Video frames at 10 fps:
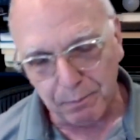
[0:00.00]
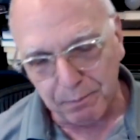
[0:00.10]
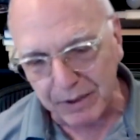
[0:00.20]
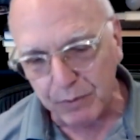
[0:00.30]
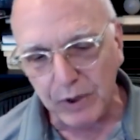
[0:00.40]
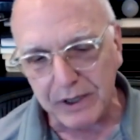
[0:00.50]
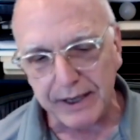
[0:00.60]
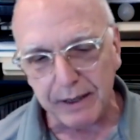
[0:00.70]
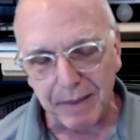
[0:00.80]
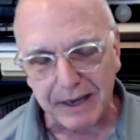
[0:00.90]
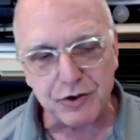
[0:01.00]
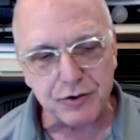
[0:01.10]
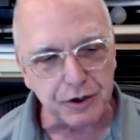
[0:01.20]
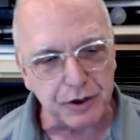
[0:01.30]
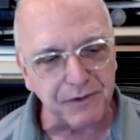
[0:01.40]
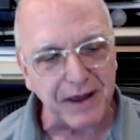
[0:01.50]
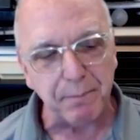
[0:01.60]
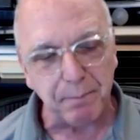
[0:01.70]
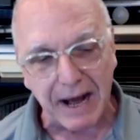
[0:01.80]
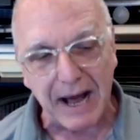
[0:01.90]
Be willing, make sure that you've
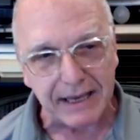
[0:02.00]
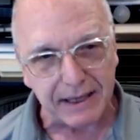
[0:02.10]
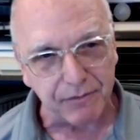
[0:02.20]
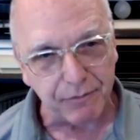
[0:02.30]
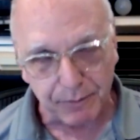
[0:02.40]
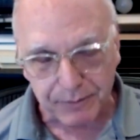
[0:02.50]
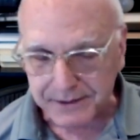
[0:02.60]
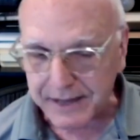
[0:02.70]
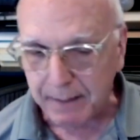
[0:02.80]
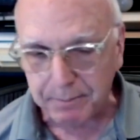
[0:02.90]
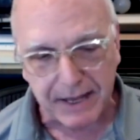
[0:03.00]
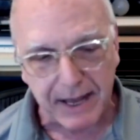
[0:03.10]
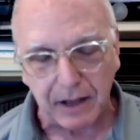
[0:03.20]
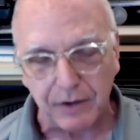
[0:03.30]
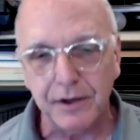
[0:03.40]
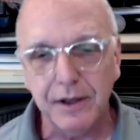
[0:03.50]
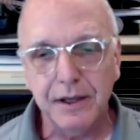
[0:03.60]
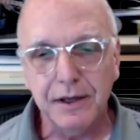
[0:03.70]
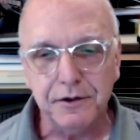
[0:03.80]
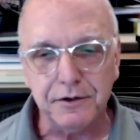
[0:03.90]
got buy-in from the top down
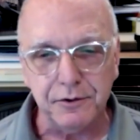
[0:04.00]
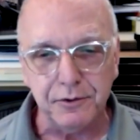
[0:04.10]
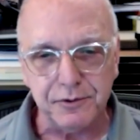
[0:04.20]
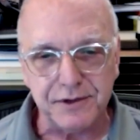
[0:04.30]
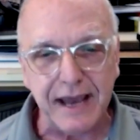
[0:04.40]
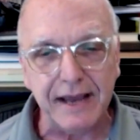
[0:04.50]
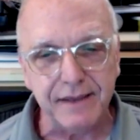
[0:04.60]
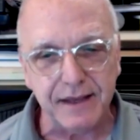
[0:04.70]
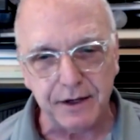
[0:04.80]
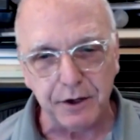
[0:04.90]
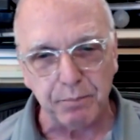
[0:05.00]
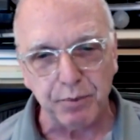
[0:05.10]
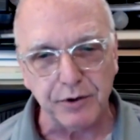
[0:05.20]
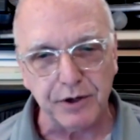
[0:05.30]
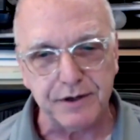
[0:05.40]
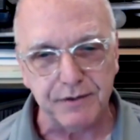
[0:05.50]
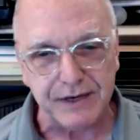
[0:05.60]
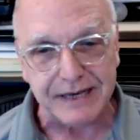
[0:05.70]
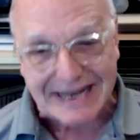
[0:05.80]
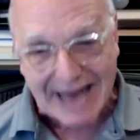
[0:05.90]
to take the hit on
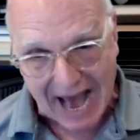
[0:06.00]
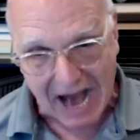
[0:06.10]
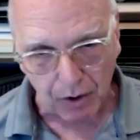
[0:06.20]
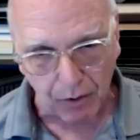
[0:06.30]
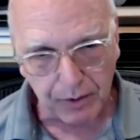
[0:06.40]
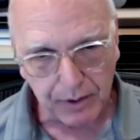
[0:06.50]
productivity now